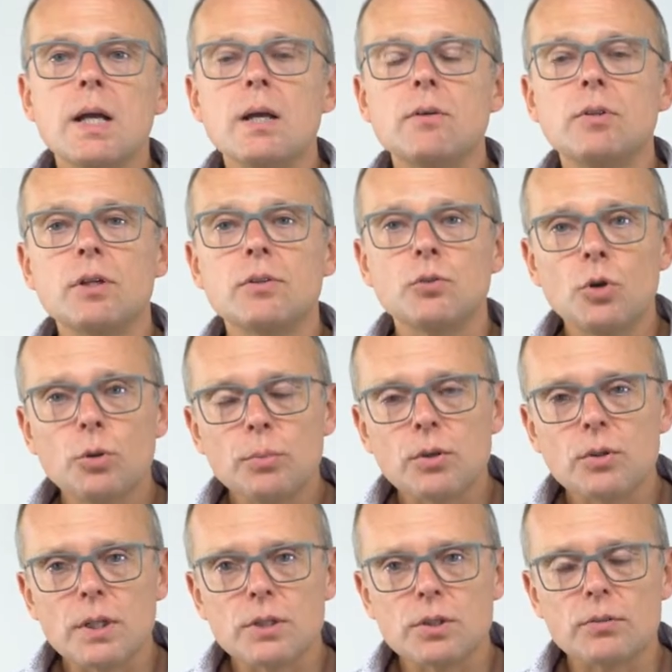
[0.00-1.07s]
If there is no
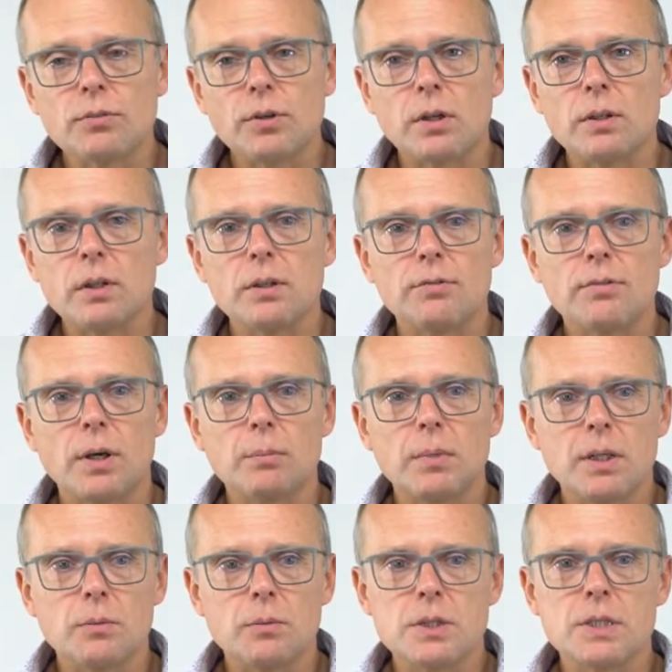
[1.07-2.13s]
mutation found in the
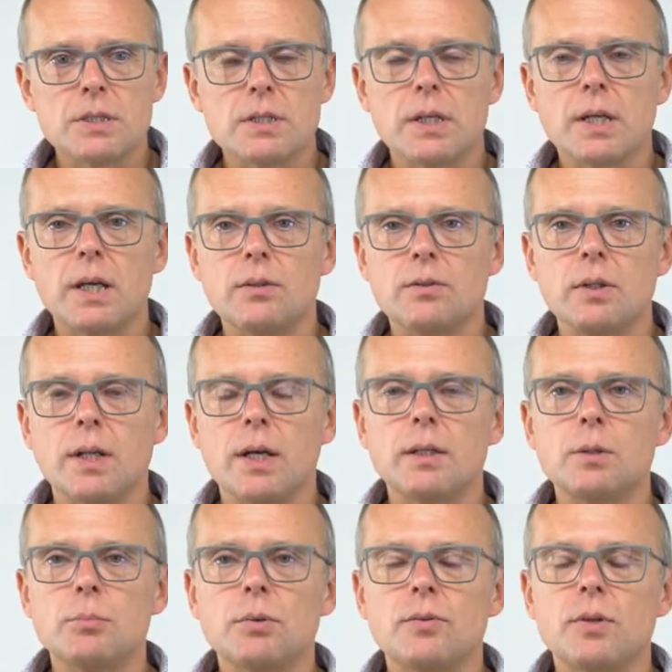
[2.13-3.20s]
family, which is the case in
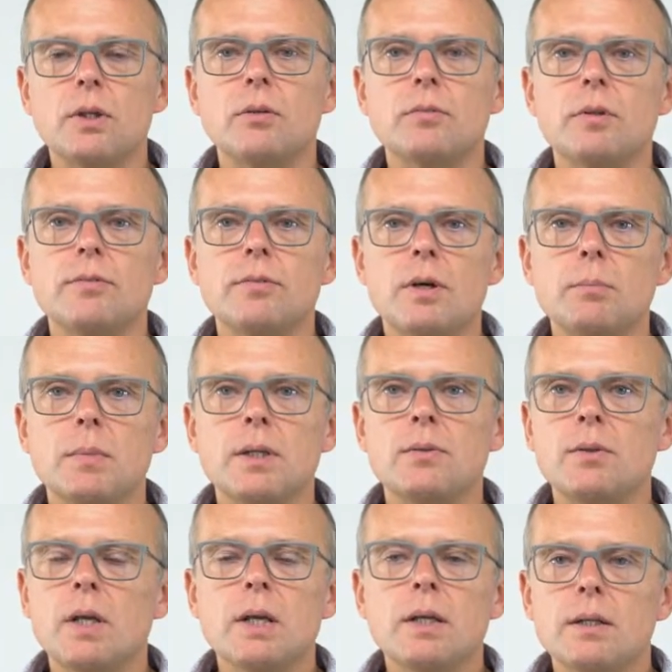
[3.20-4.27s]
90% of the
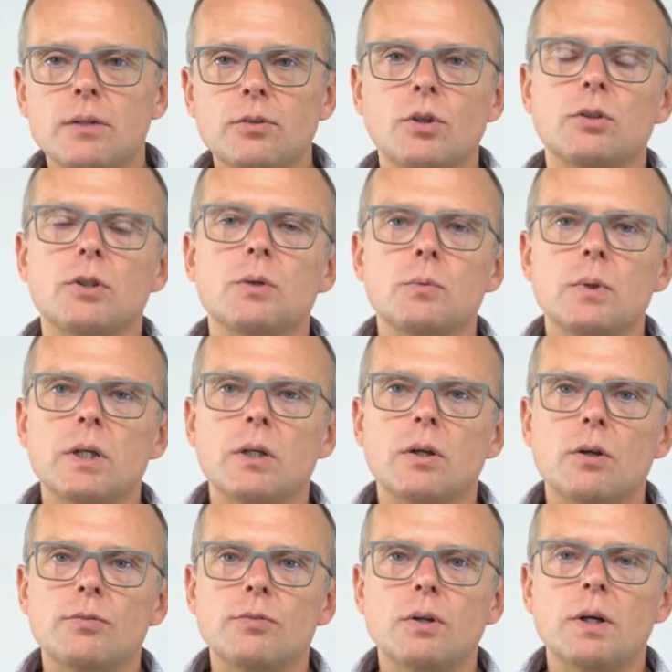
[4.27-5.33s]
families, there's nothing we can
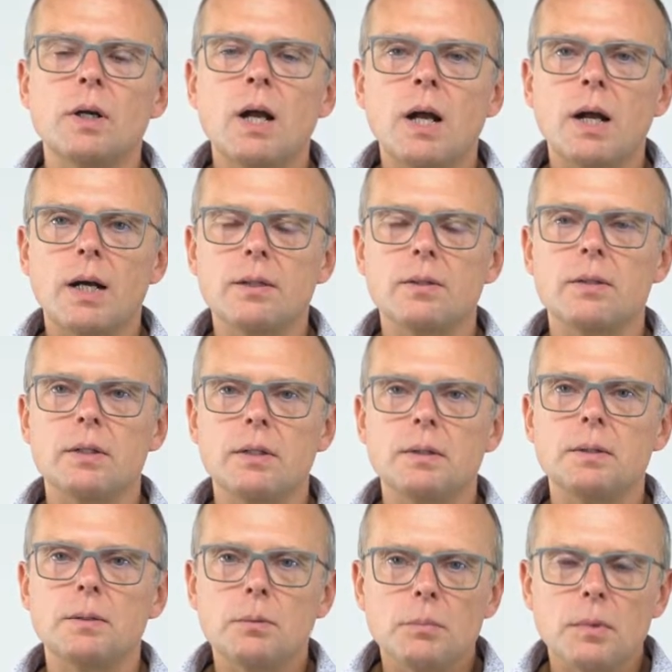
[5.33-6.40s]
offer at
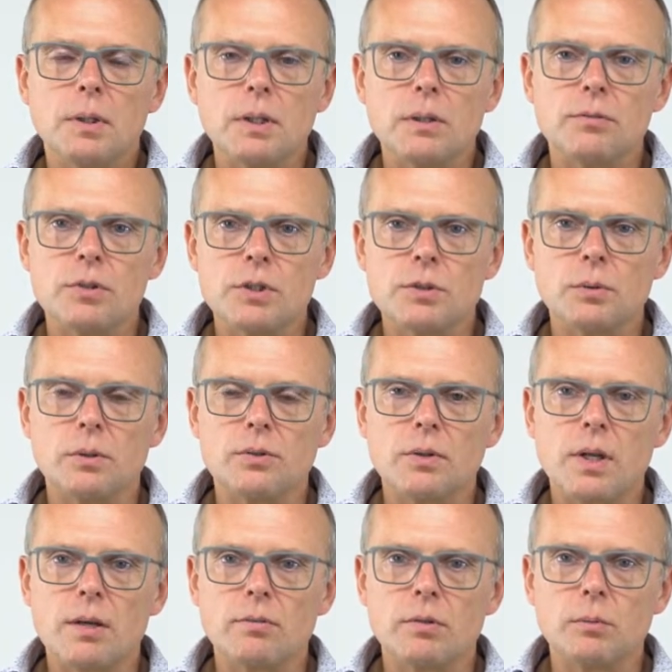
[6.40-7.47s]
the individual's
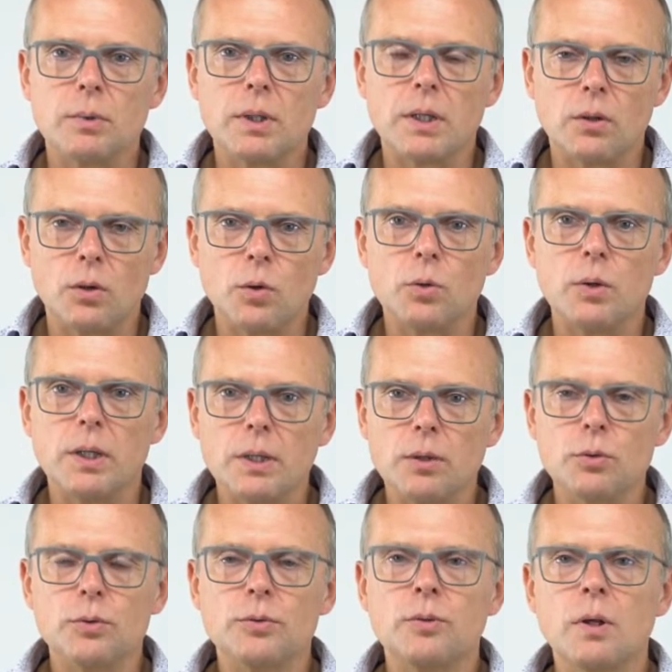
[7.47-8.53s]
level. We can only
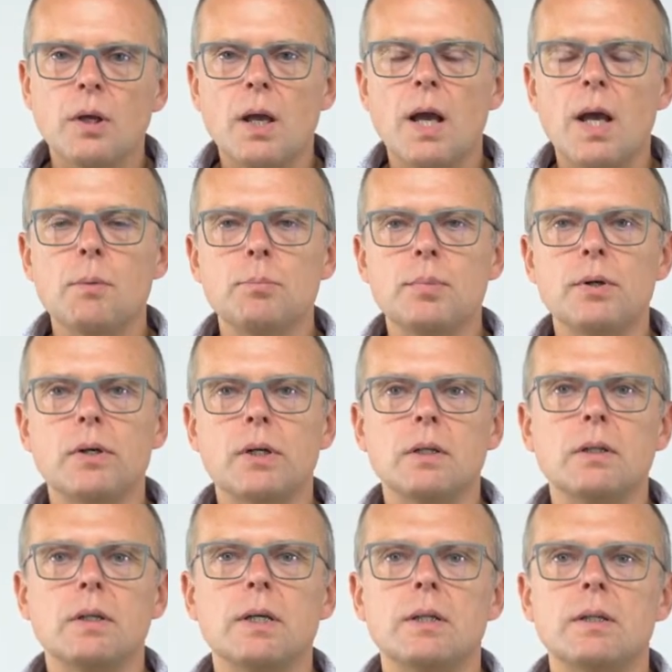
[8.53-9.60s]
use
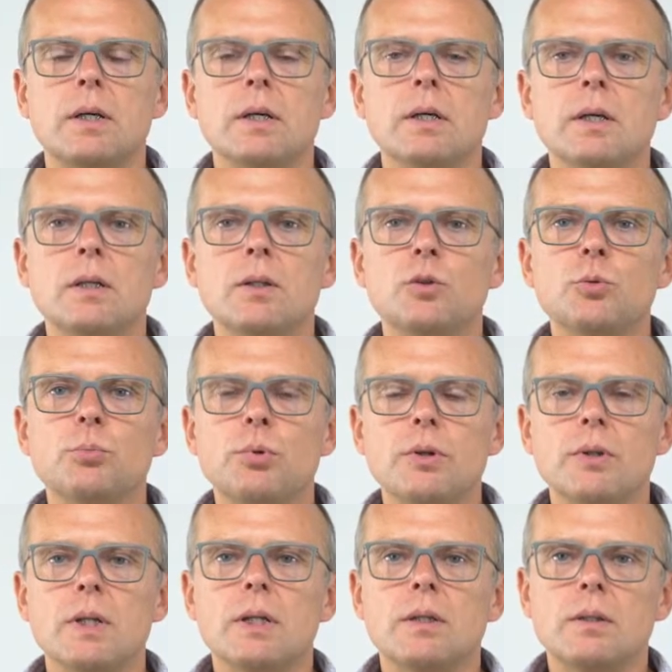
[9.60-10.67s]
empirical data to
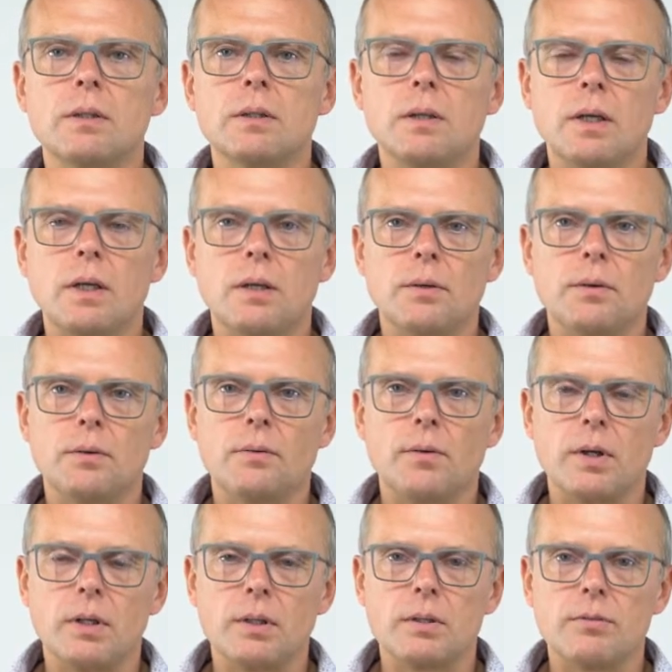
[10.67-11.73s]
predict a
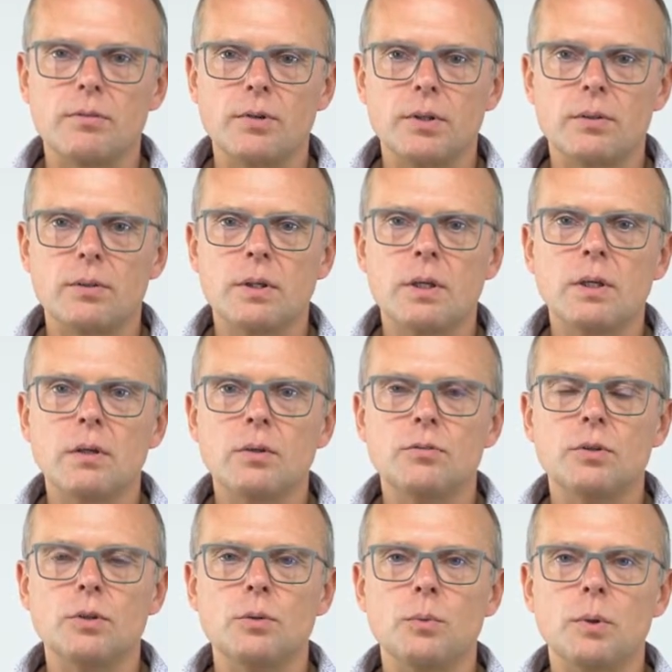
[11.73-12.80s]
relative risk
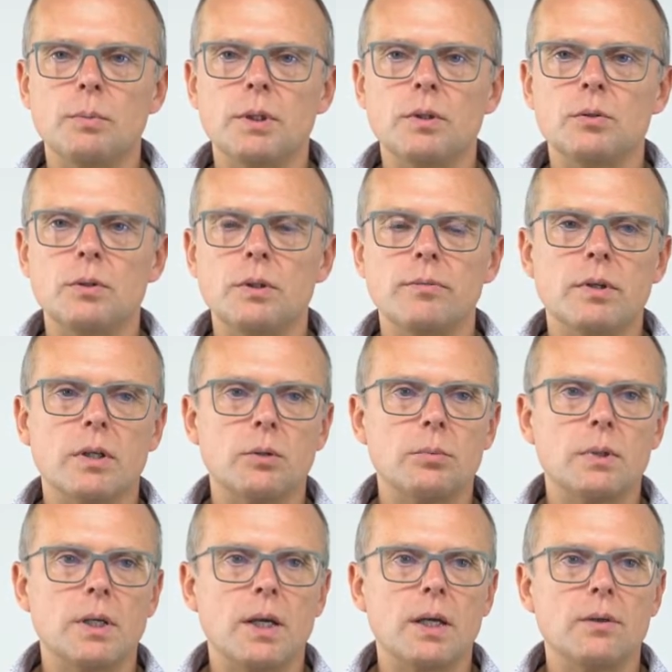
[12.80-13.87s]
for the women to
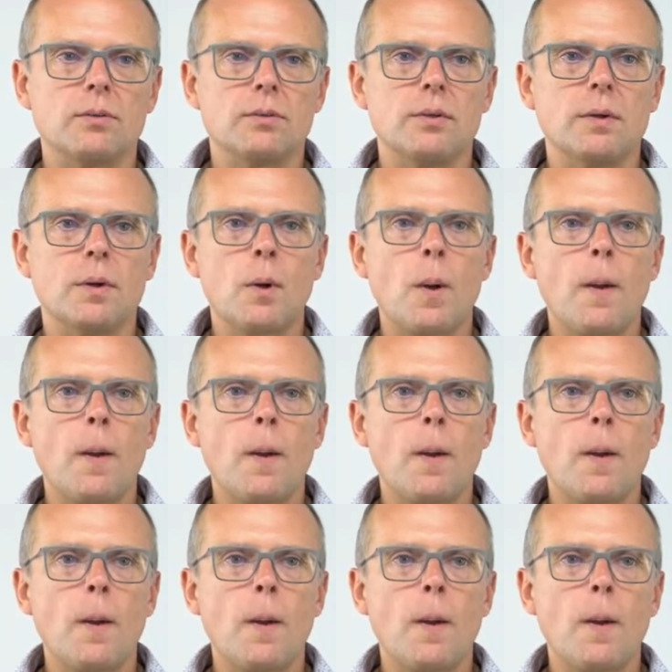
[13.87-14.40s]
develop the cancer.